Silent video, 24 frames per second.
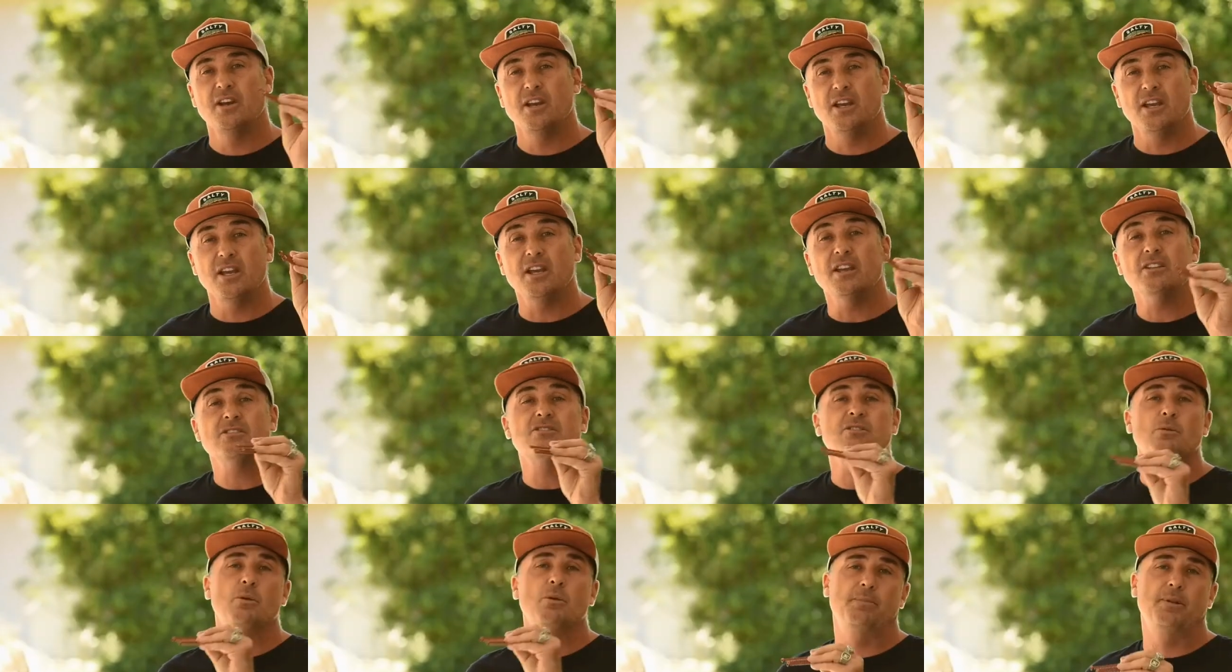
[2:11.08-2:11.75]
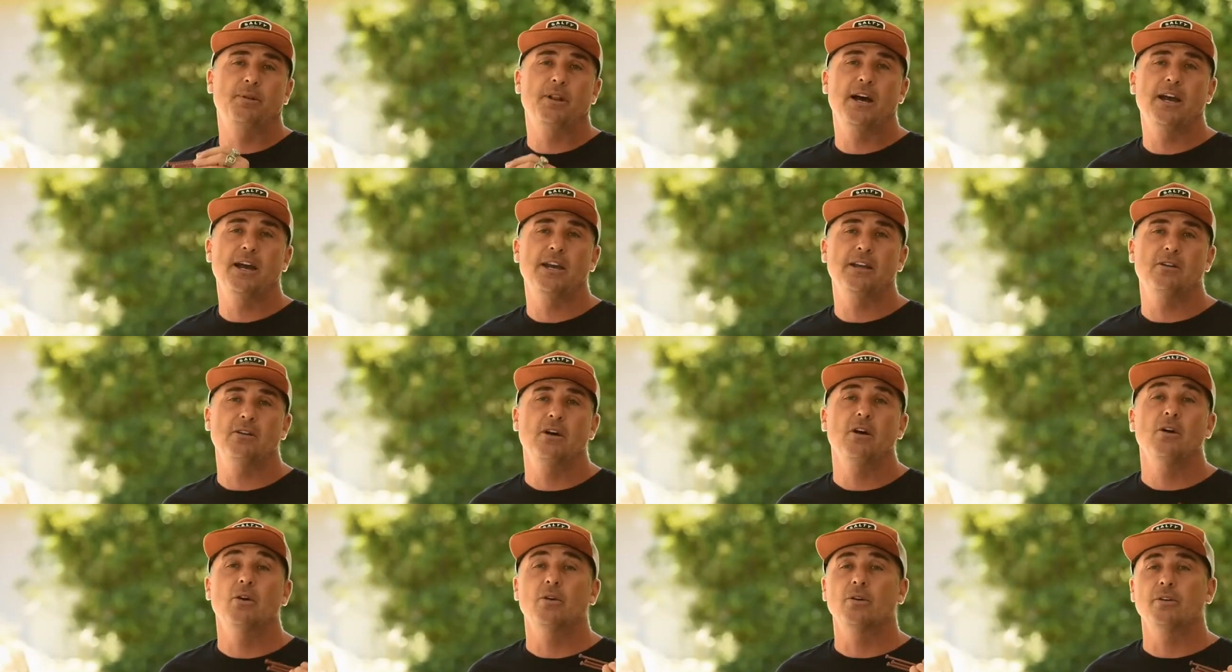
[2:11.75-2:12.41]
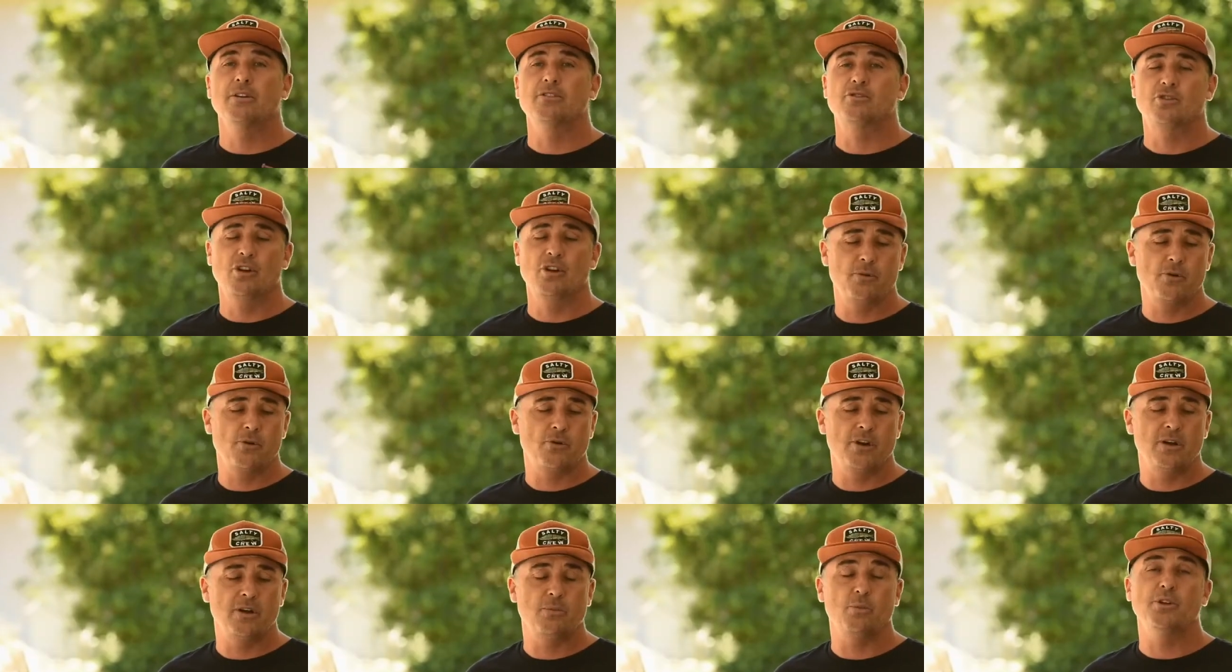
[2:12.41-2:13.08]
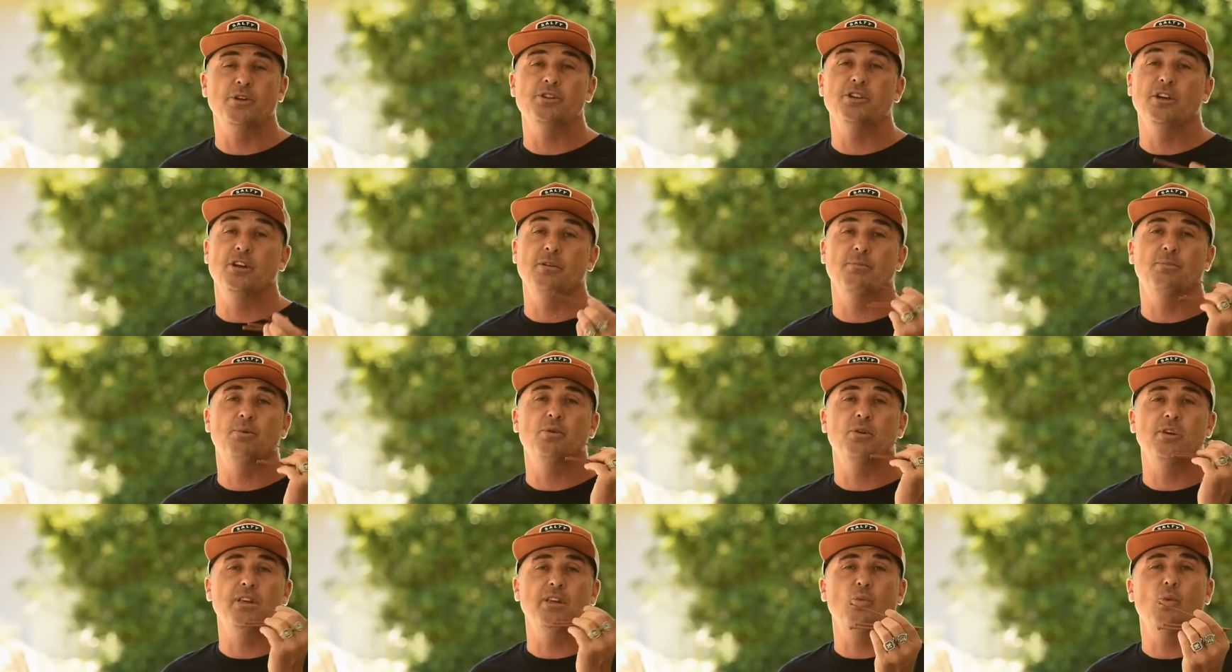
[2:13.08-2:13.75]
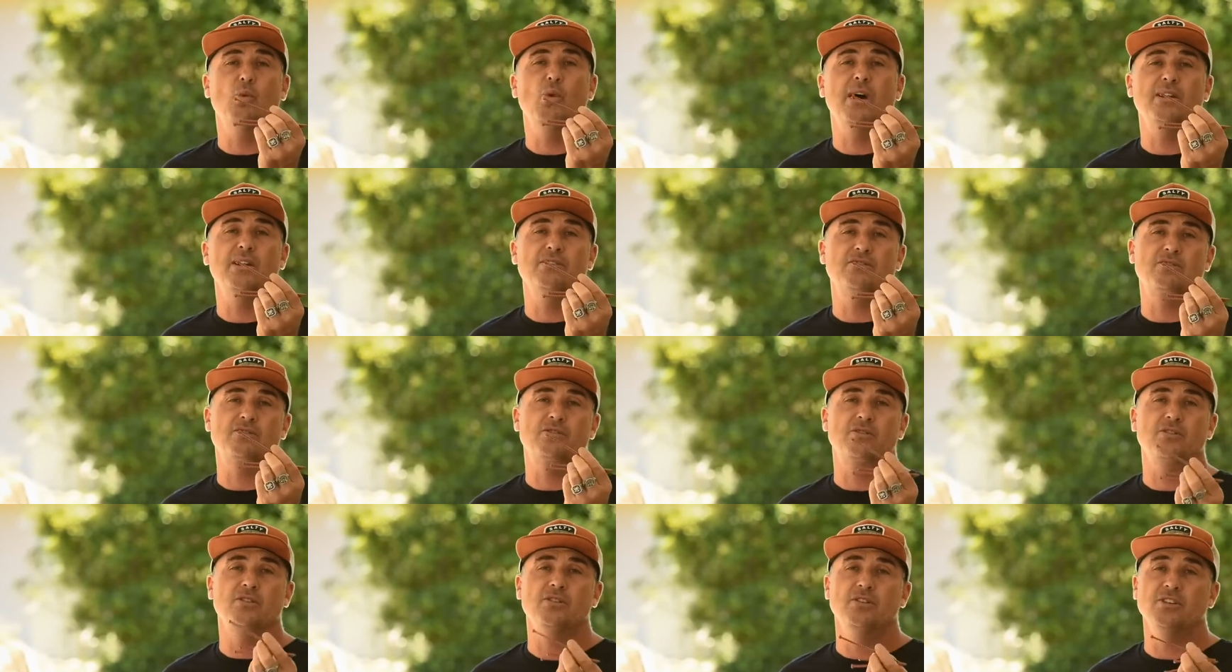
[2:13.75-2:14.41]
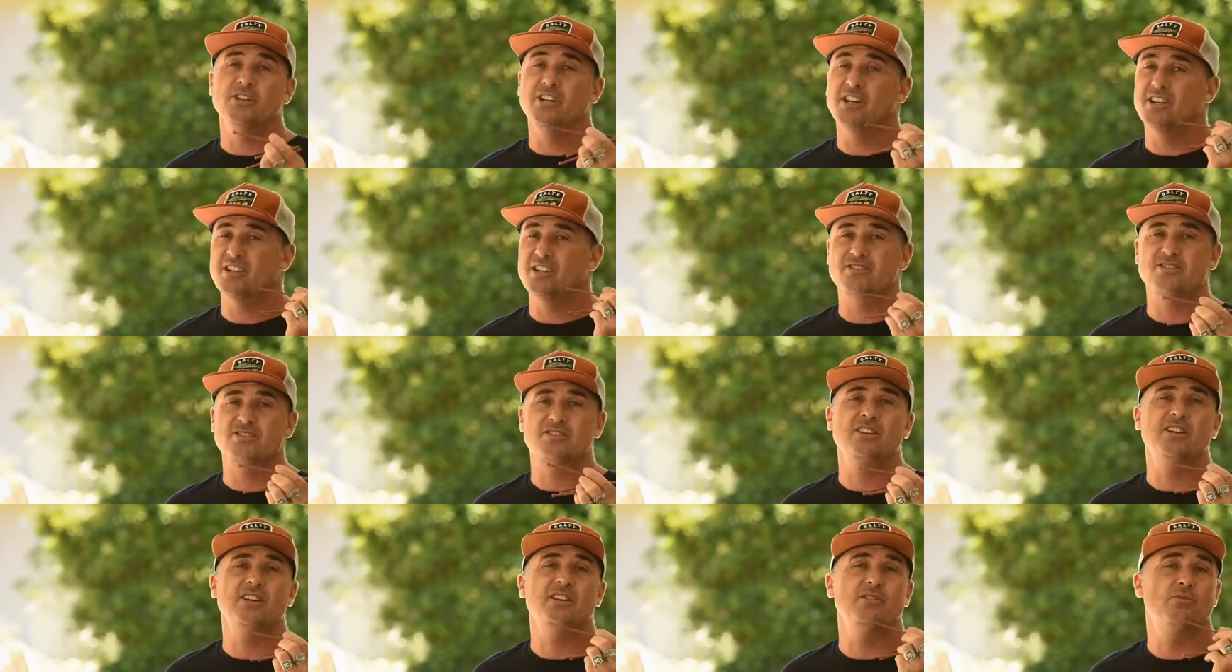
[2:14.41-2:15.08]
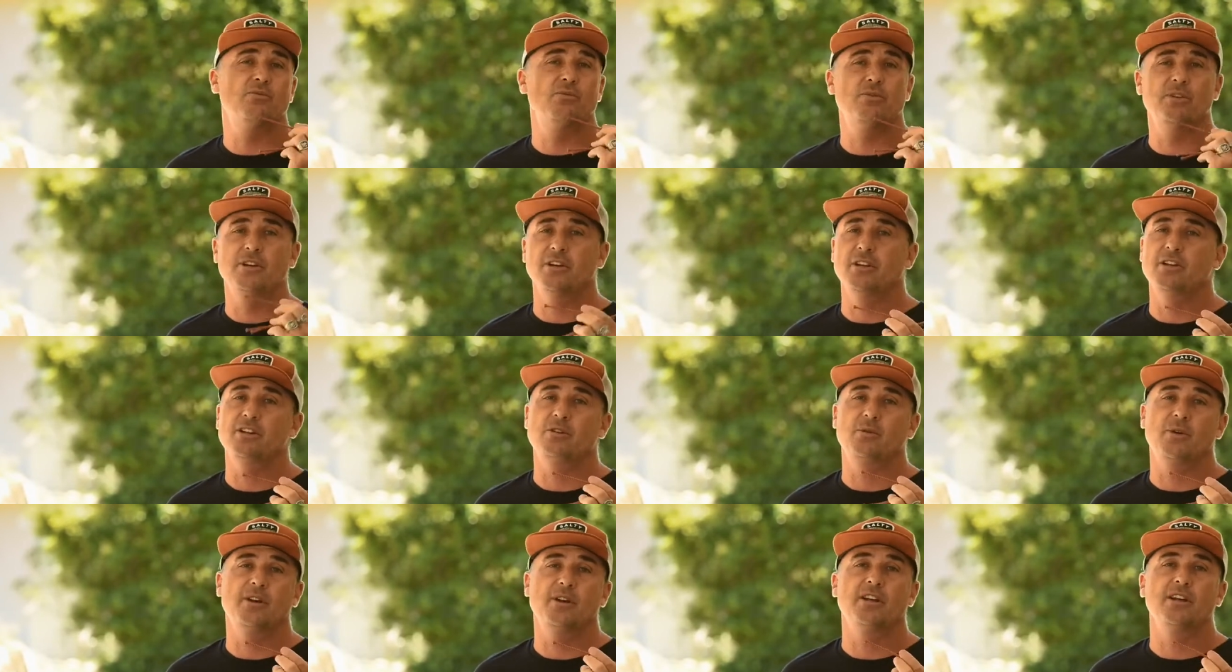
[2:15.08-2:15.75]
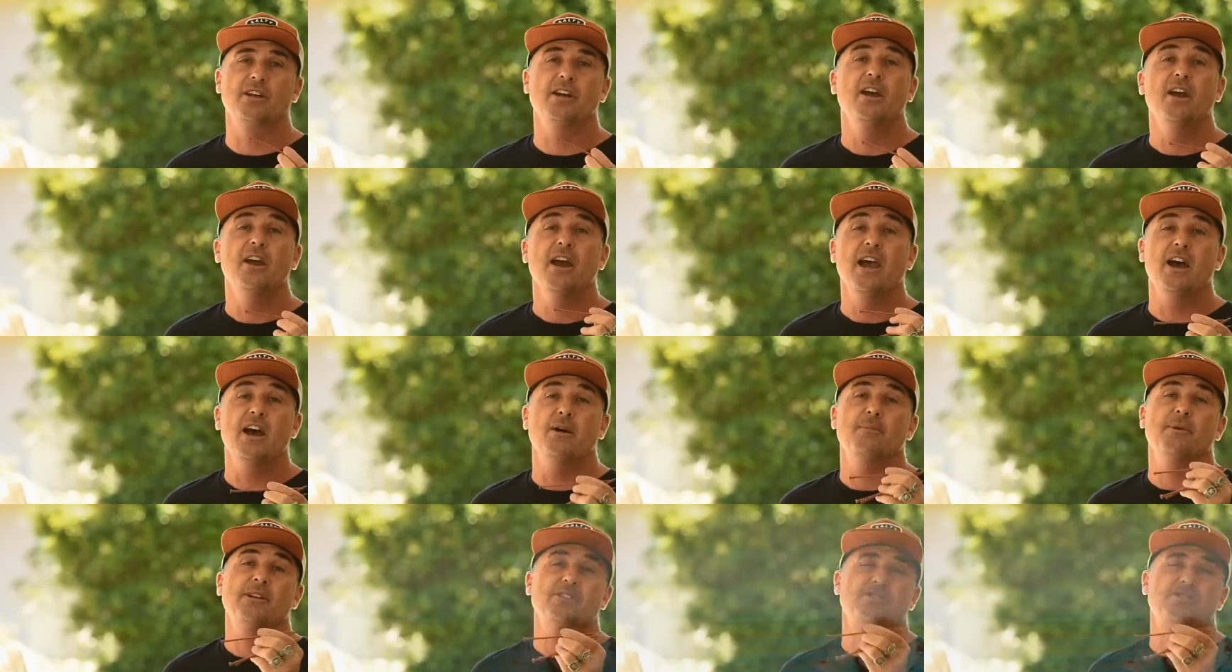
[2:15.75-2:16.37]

into a plate or a triple grip when you can put in 1 screw? You can see really quickly how much